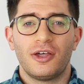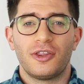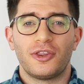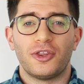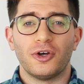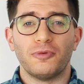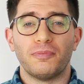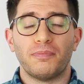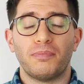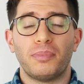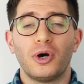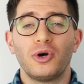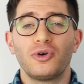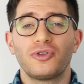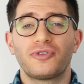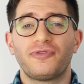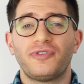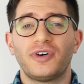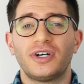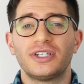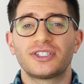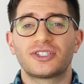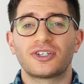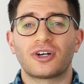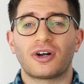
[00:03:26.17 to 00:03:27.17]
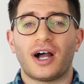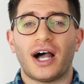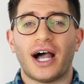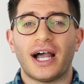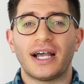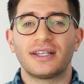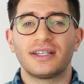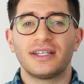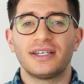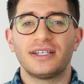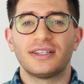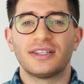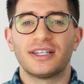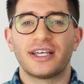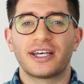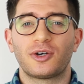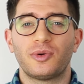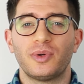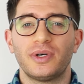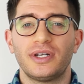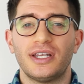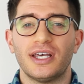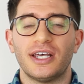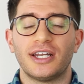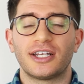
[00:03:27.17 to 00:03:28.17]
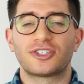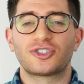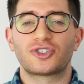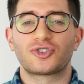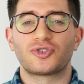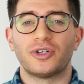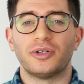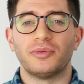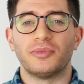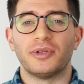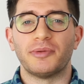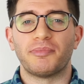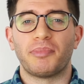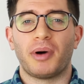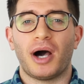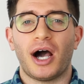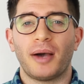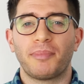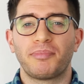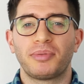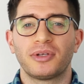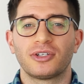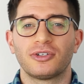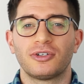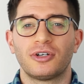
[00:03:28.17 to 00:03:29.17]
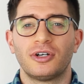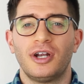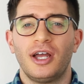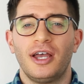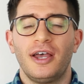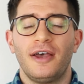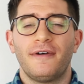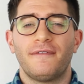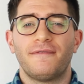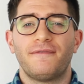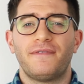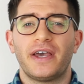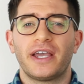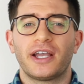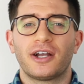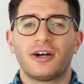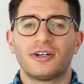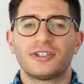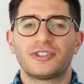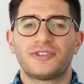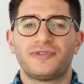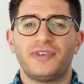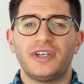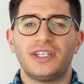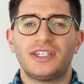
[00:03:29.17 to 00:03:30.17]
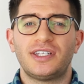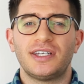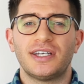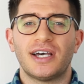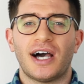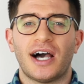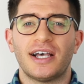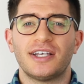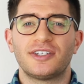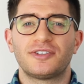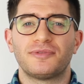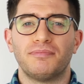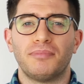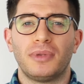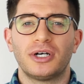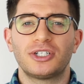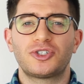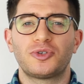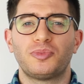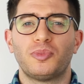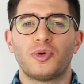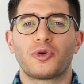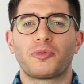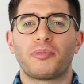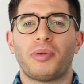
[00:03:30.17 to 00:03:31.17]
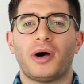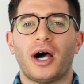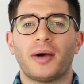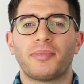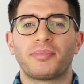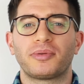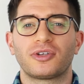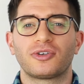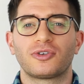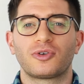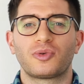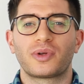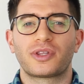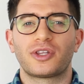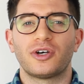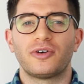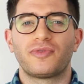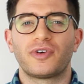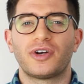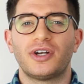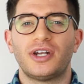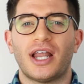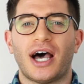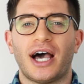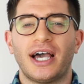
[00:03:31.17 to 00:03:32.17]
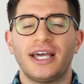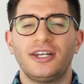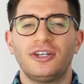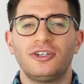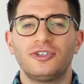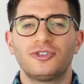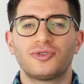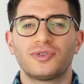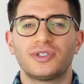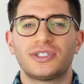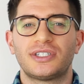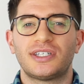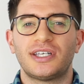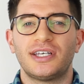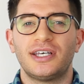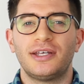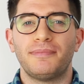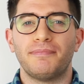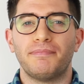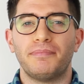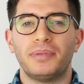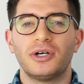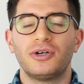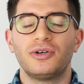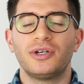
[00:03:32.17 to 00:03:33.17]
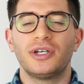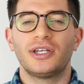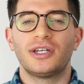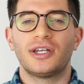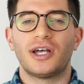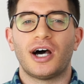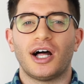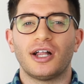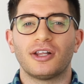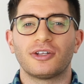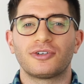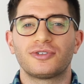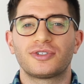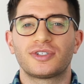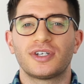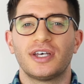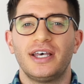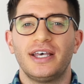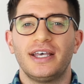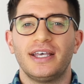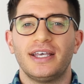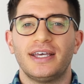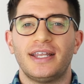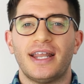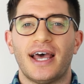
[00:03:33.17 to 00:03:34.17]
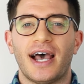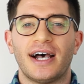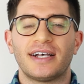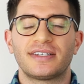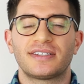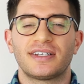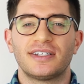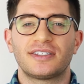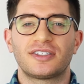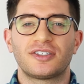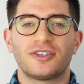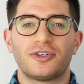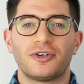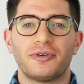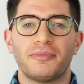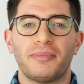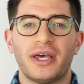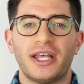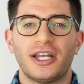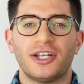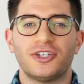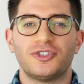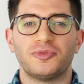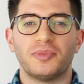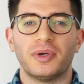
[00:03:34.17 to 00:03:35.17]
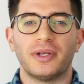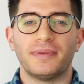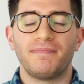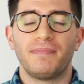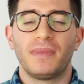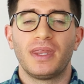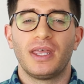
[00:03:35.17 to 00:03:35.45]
Though both funds are highly liquid and extremely popular, Vanguard's VTI is much more popular with over $910 billion in assets under management.